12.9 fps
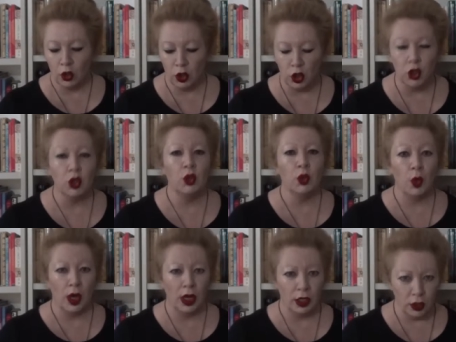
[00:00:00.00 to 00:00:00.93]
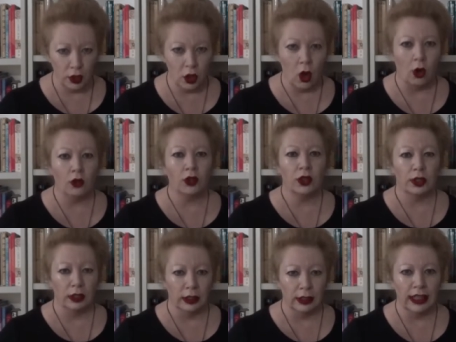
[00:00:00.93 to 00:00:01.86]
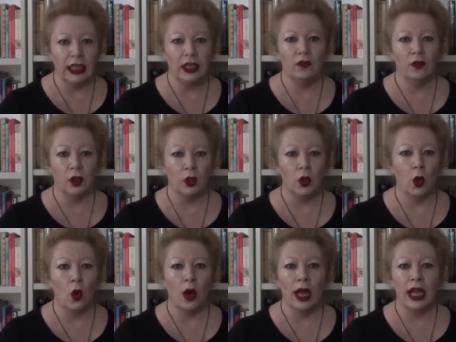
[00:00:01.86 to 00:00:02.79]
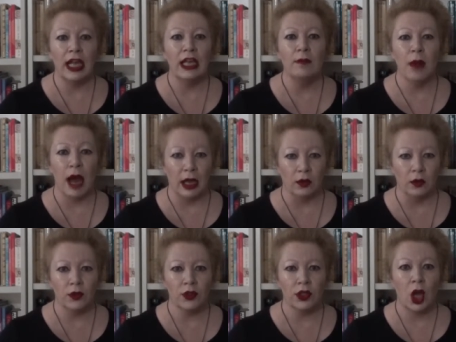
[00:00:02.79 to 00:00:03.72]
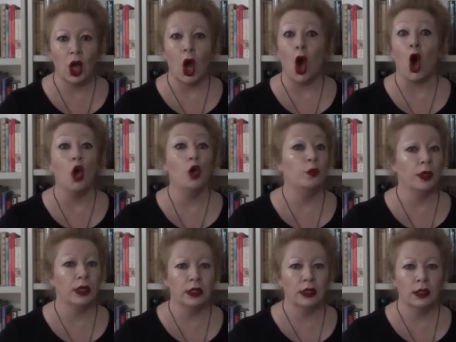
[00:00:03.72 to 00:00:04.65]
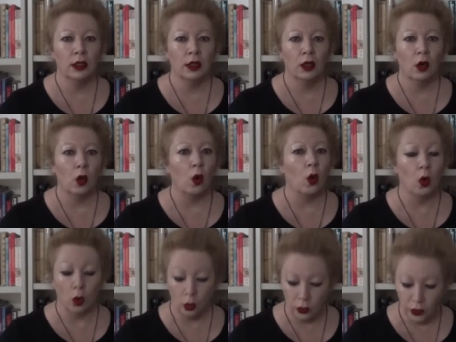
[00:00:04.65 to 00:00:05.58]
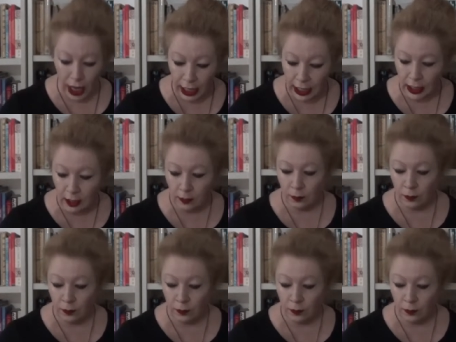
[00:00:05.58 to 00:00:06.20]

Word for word: Do not leave your emails open all day,